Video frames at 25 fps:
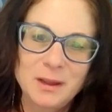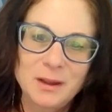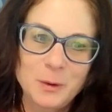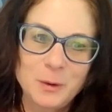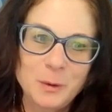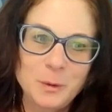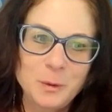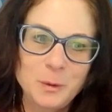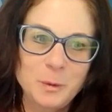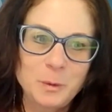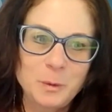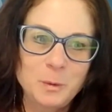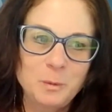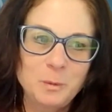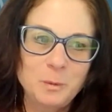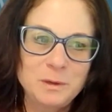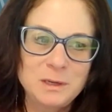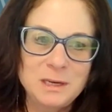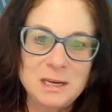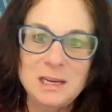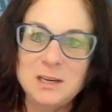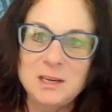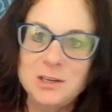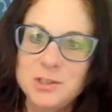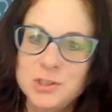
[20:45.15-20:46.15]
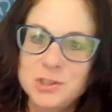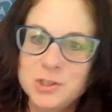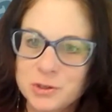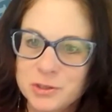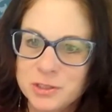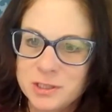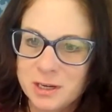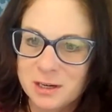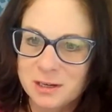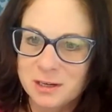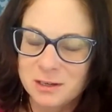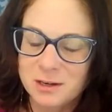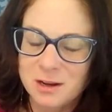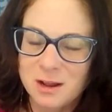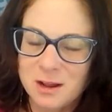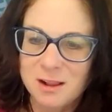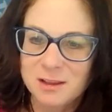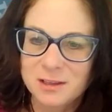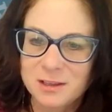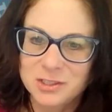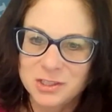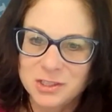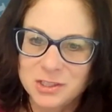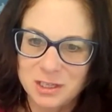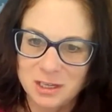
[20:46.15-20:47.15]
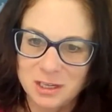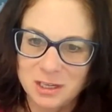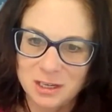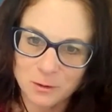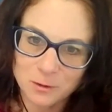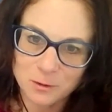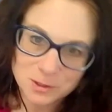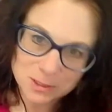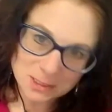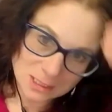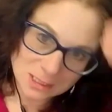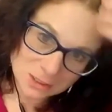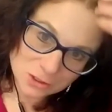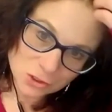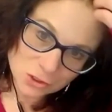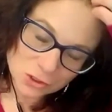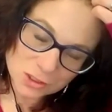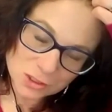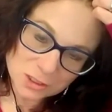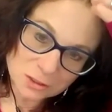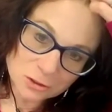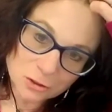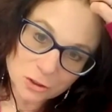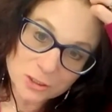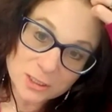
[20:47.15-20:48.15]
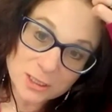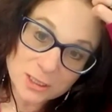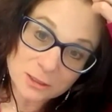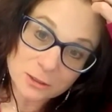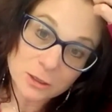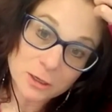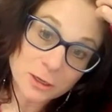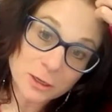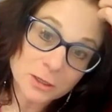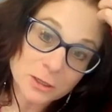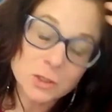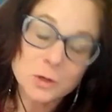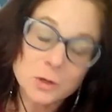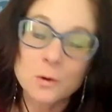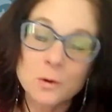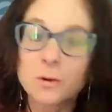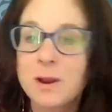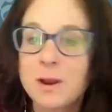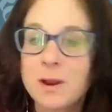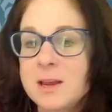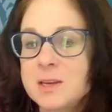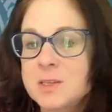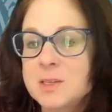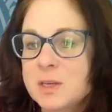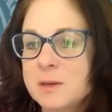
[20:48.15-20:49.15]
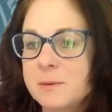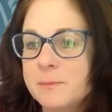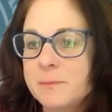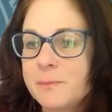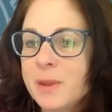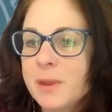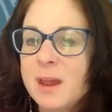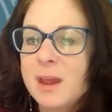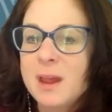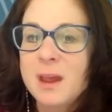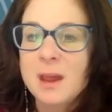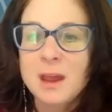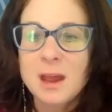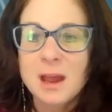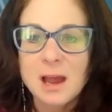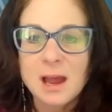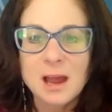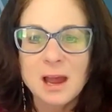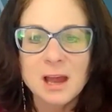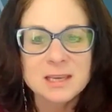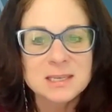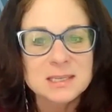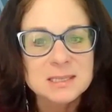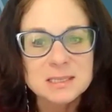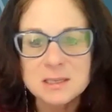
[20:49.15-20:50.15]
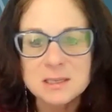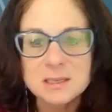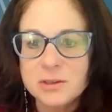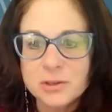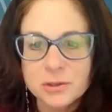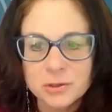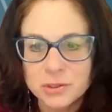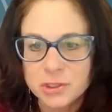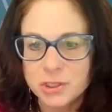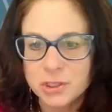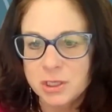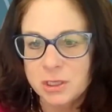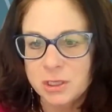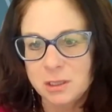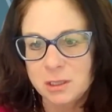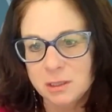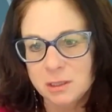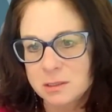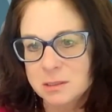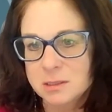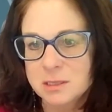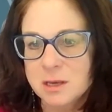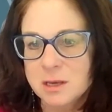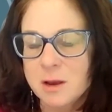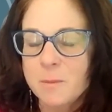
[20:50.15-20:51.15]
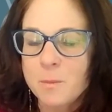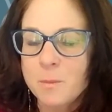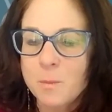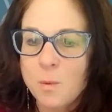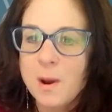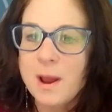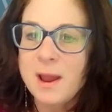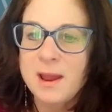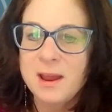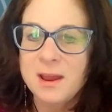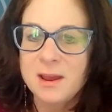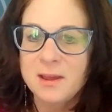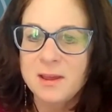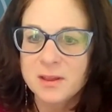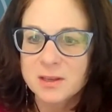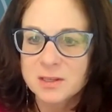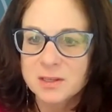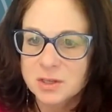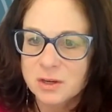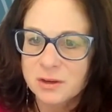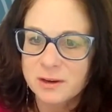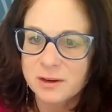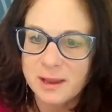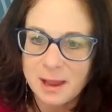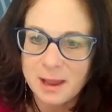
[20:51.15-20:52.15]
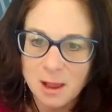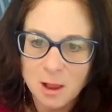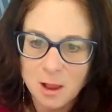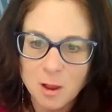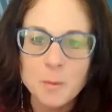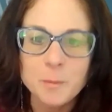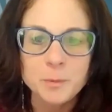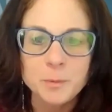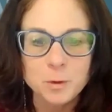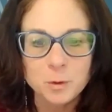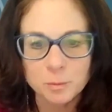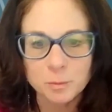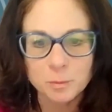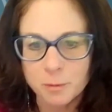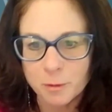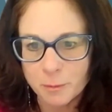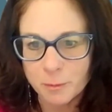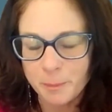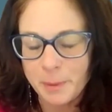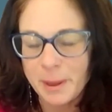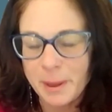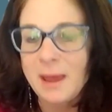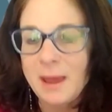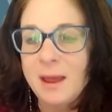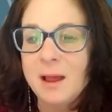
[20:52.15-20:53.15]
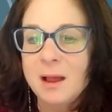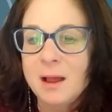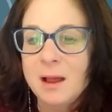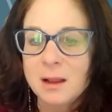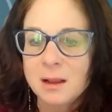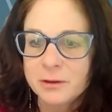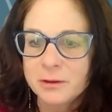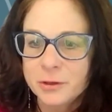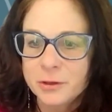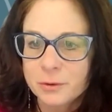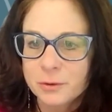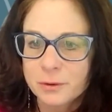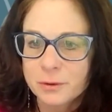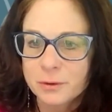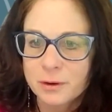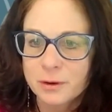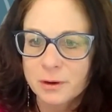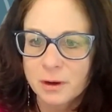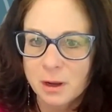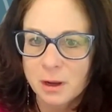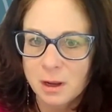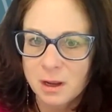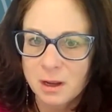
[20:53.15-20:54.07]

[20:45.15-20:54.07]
who needs your technology or is interested in your technology or has a synergy in some way that's going to help you propel your